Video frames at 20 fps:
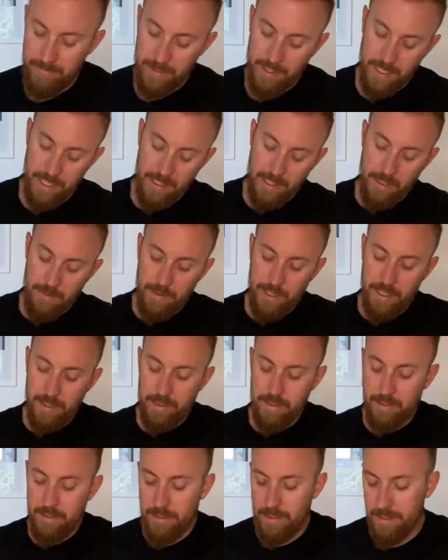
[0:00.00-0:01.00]
And then we
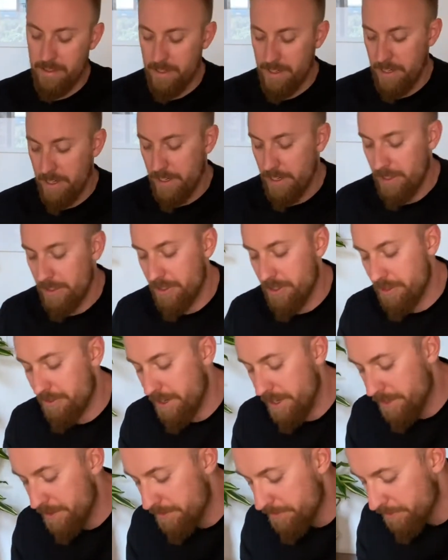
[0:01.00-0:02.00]
can
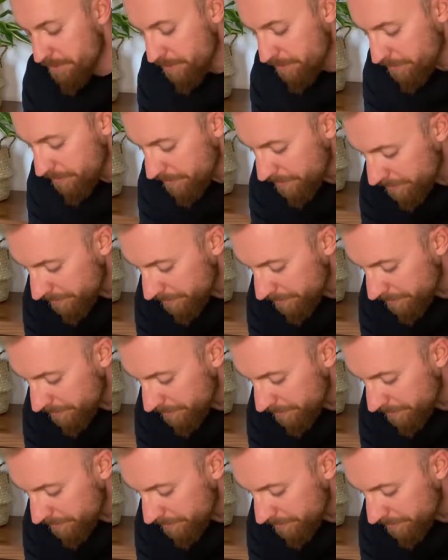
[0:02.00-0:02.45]
stretch forward,